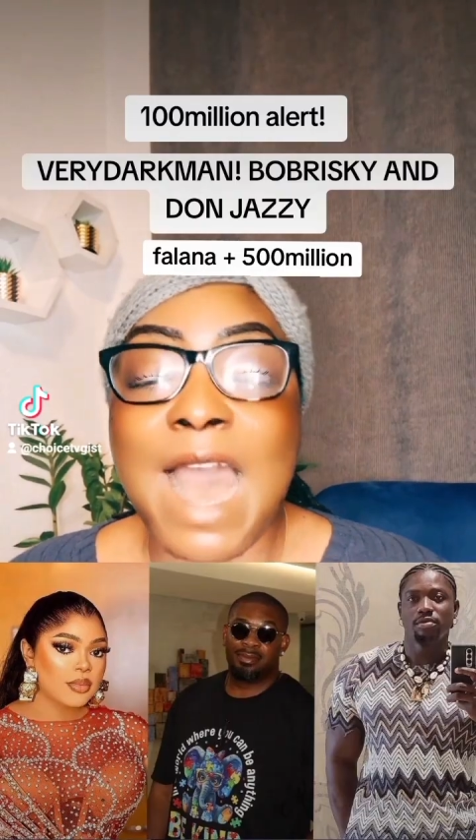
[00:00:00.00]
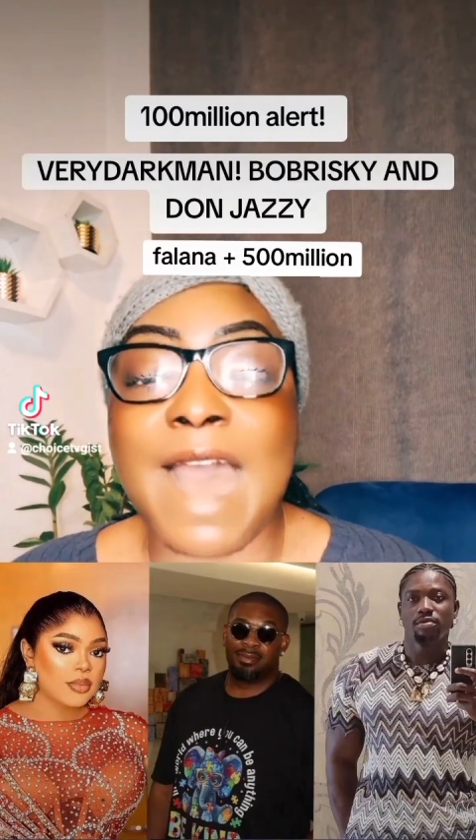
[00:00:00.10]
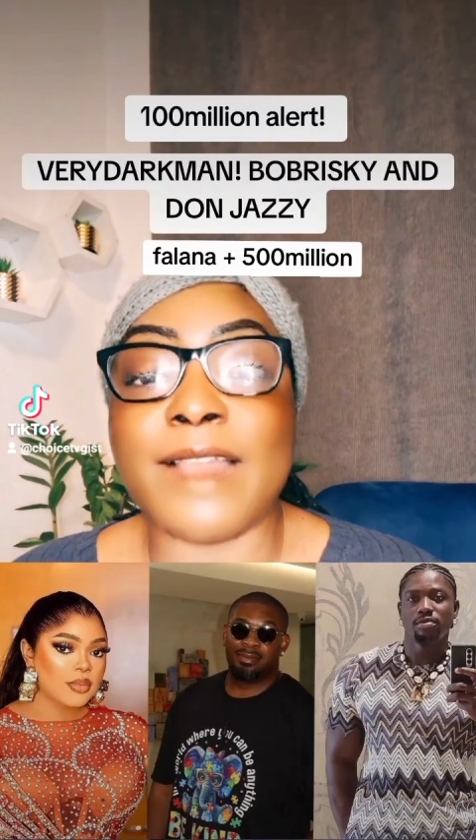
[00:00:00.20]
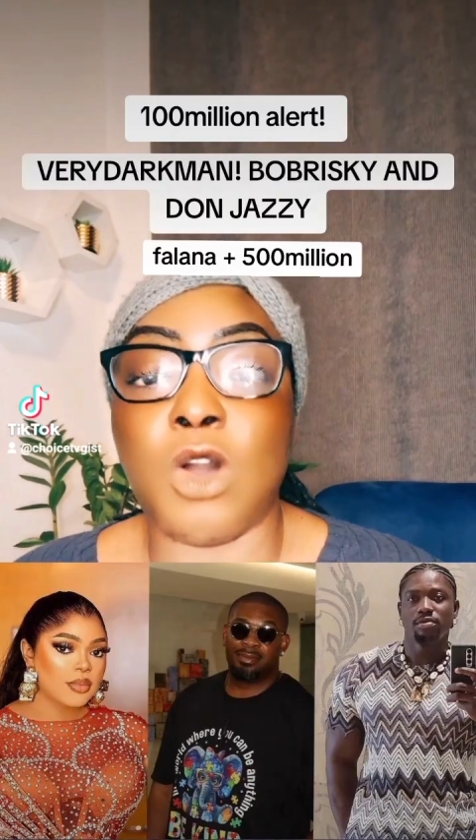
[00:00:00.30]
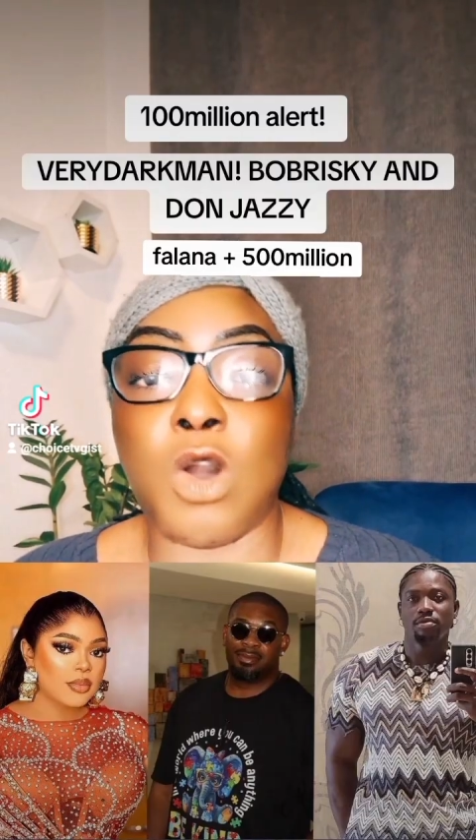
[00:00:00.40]

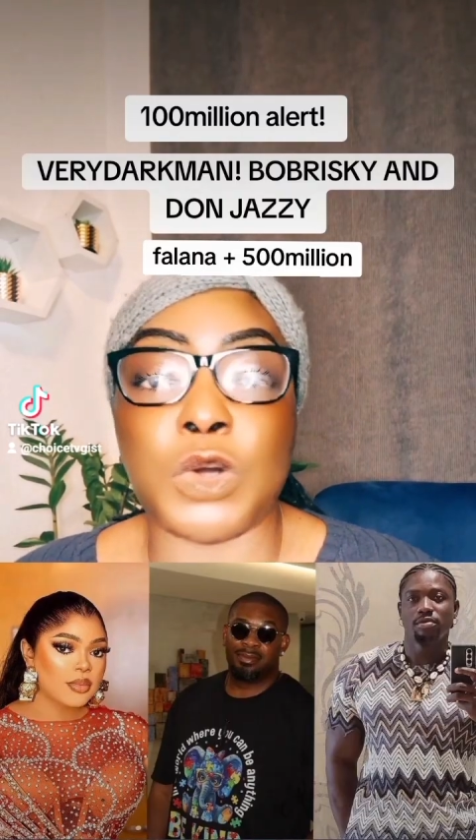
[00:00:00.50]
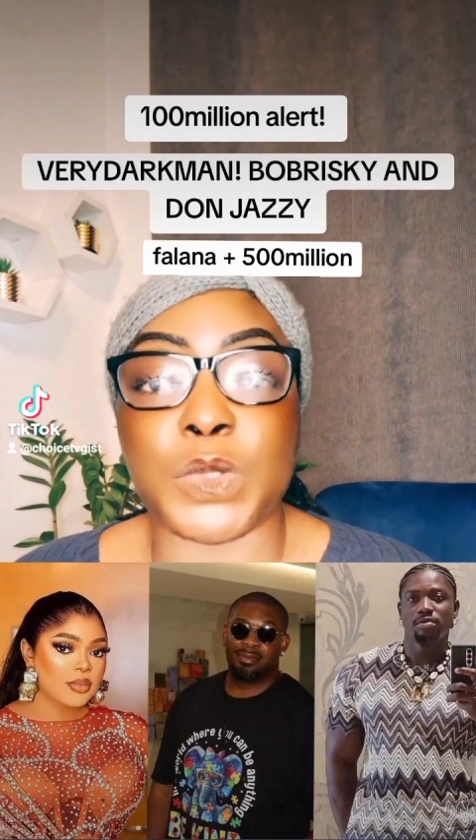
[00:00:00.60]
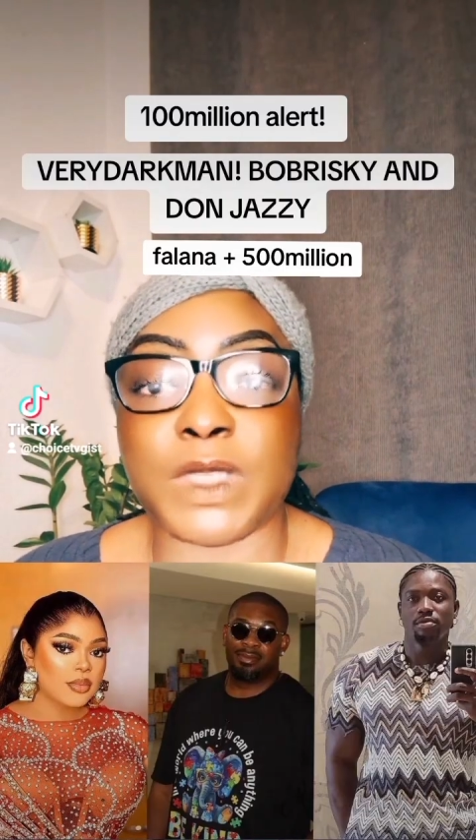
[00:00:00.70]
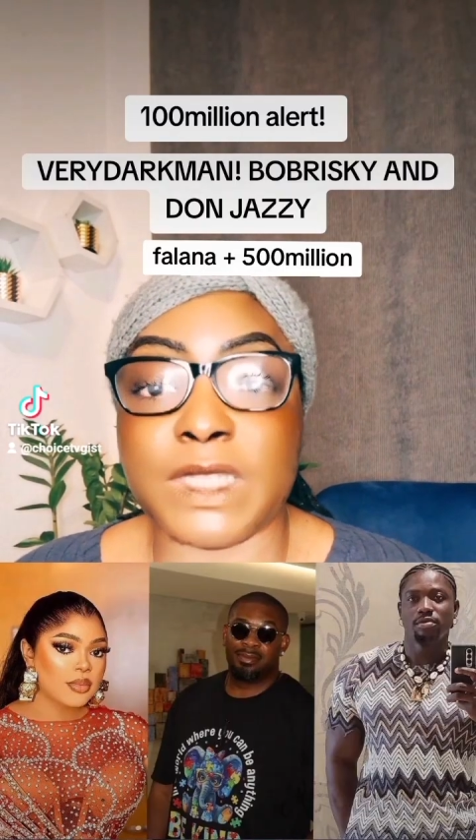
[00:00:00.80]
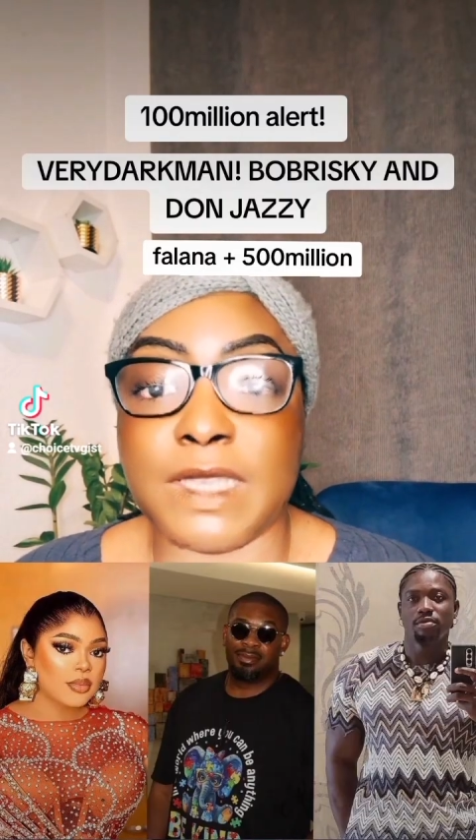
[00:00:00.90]
and
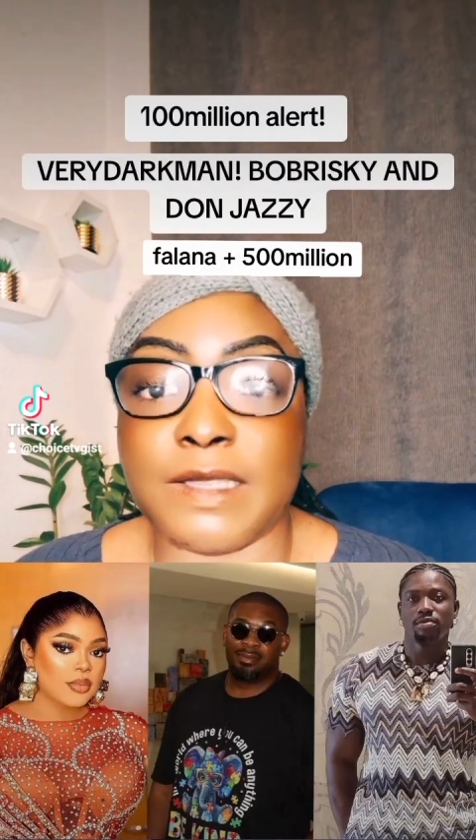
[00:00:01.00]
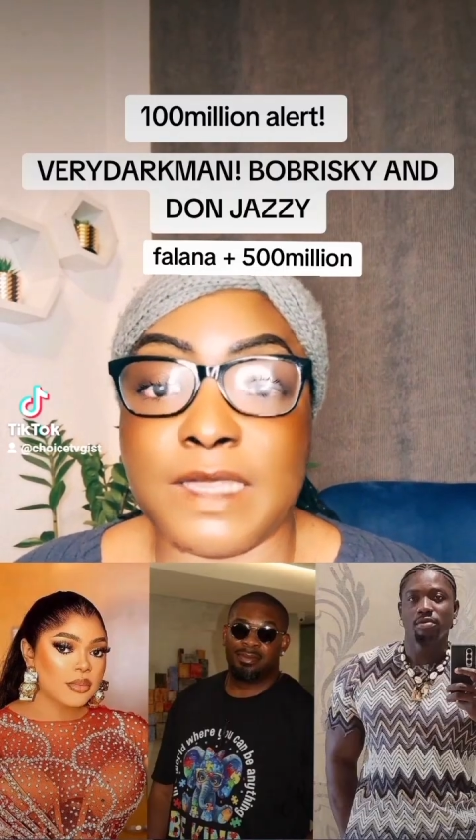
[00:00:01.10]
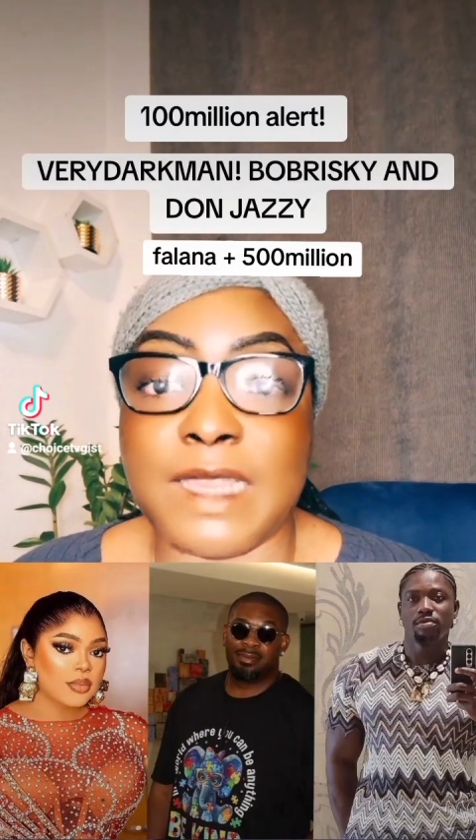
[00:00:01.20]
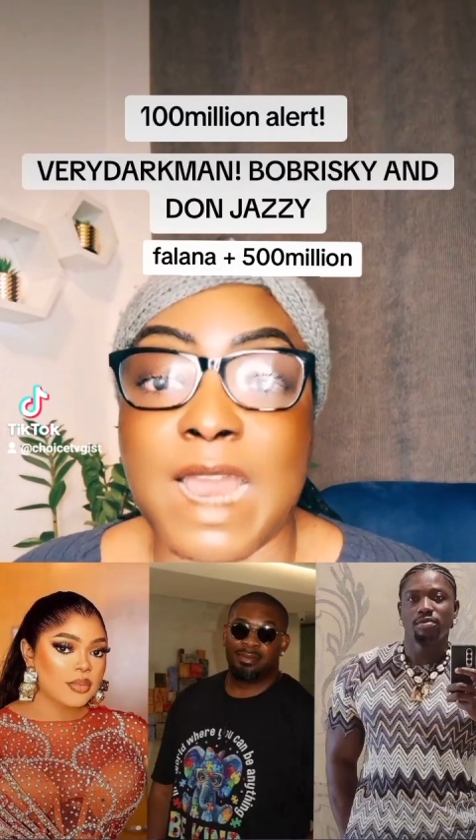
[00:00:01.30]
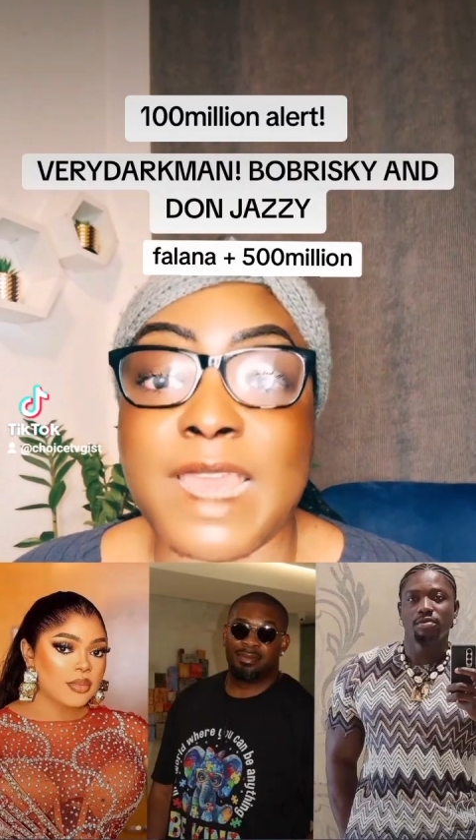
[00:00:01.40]
also
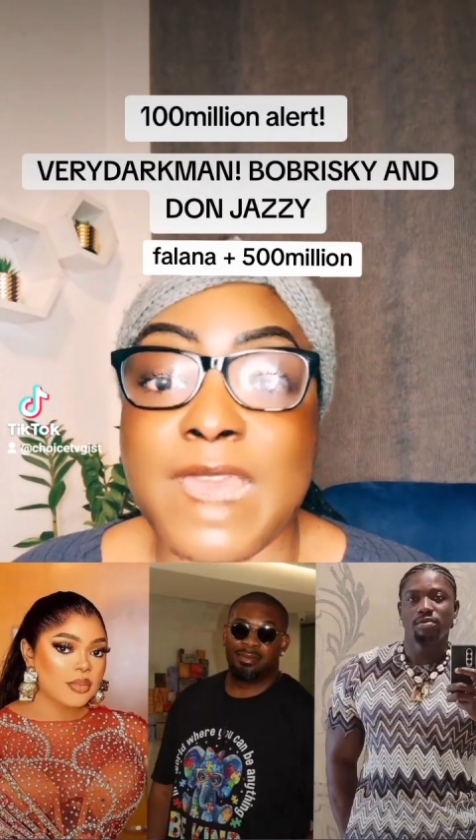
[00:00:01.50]
stated that